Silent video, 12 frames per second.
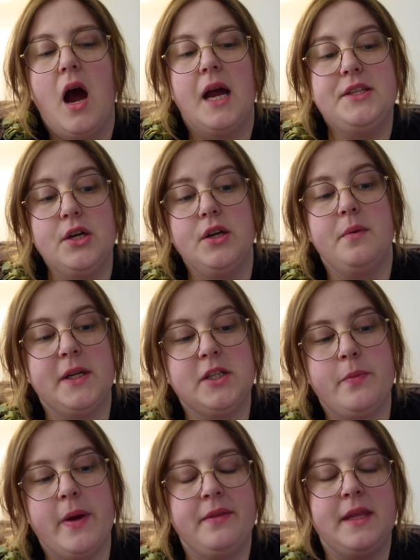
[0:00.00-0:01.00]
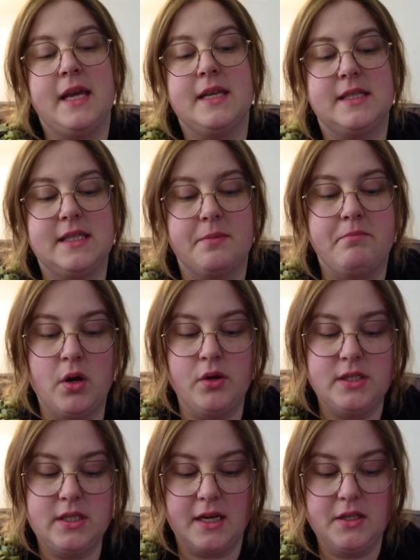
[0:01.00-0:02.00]
I don't know much about this. The
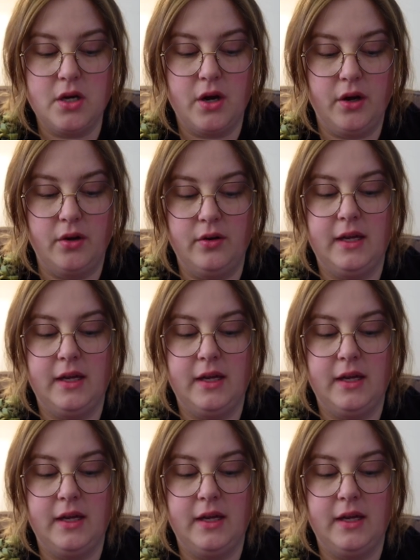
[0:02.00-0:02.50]
most I know